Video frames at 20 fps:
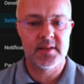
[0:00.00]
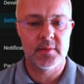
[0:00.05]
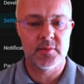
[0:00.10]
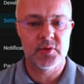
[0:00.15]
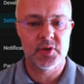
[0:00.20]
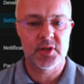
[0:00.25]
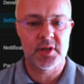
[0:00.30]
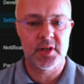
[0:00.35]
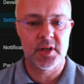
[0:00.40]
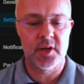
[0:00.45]
I'm
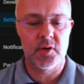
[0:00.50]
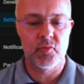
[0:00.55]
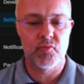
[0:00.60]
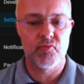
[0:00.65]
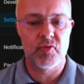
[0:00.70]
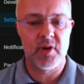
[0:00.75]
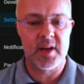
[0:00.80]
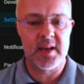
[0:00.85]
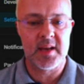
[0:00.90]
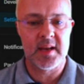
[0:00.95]
just going to
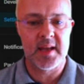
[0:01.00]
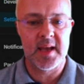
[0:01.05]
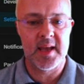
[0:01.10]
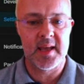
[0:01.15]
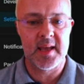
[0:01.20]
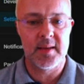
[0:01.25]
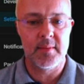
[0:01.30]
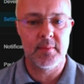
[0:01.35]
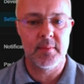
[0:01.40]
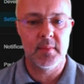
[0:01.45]

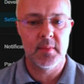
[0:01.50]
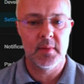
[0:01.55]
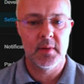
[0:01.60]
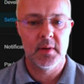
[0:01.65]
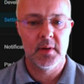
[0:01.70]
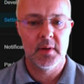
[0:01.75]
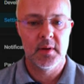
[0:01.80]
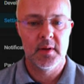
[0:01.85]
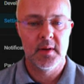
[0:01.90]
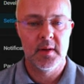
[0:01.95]
rename
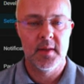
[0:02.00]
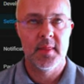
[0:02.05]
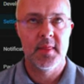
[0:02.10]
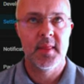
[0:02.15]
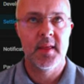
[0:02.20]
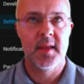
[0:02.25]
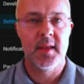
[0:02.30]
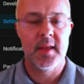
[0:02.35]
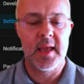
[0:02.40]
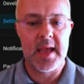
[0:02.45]

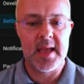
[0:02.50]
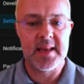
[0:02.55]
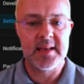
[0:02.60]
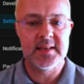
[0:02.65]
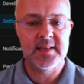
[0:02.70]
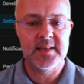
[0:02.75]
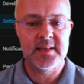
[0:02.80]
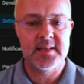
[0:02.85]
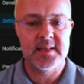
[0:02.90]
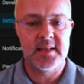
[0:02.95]
the
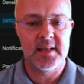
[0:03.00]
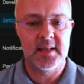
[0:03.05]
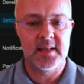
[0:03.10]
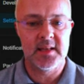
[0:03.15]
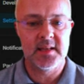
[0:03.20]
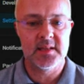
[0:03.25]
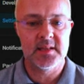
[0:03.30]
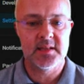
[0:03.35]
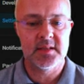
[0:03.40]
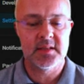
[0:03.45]

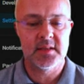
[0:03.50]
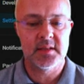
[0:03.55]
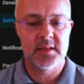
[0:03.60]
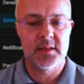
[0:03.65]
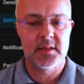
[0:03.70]
entities